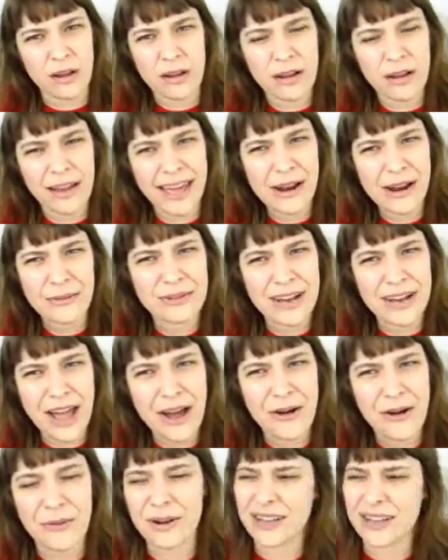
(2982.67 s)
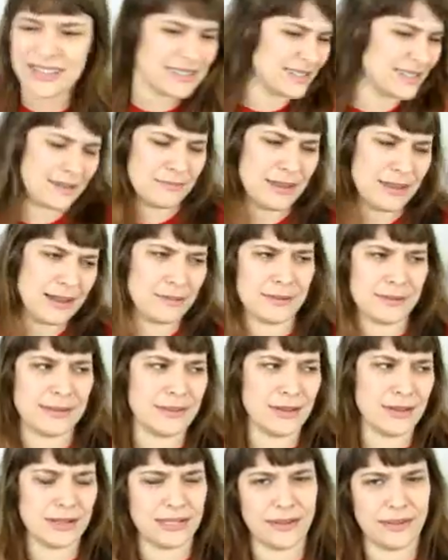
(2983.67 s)
I don't know, cause it seemed like it was
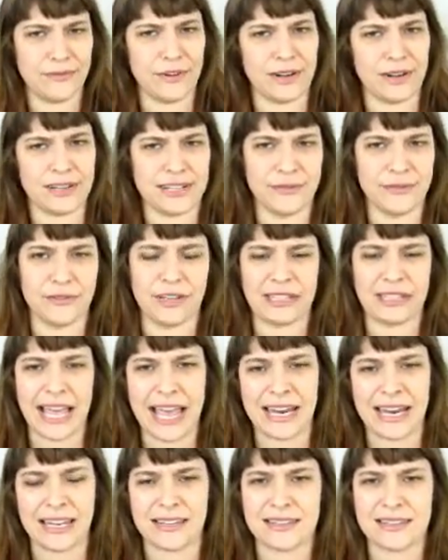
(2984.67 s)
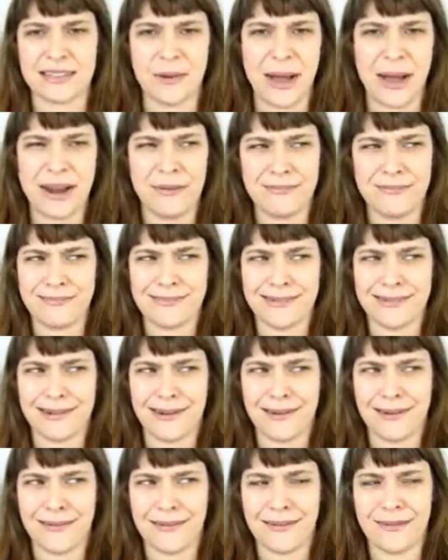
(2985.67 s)
looked different in different lighting, so I don't
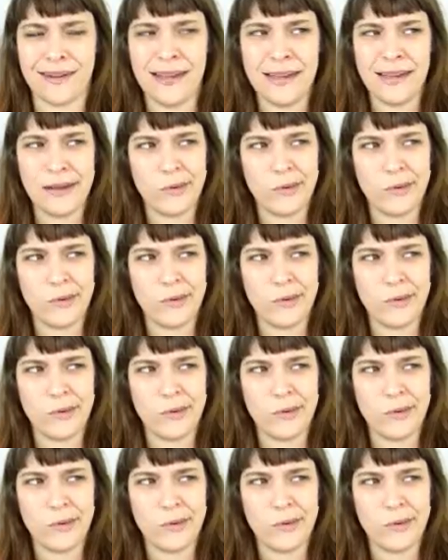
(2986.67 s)
know